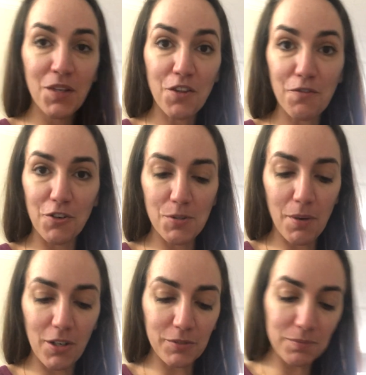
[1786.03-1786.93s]
the first
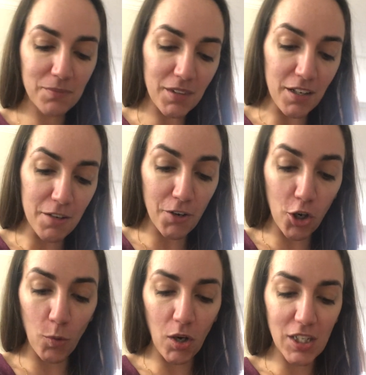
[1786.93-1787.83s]
part of
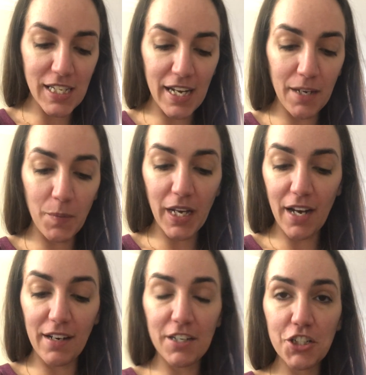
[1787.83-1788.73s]
her workday, and we
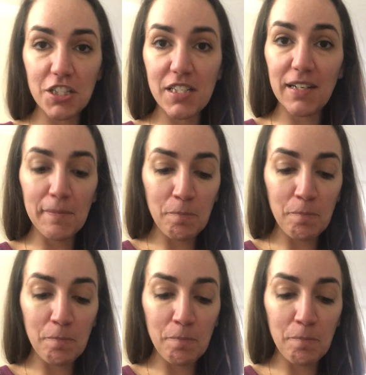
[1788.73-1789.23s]
kind of just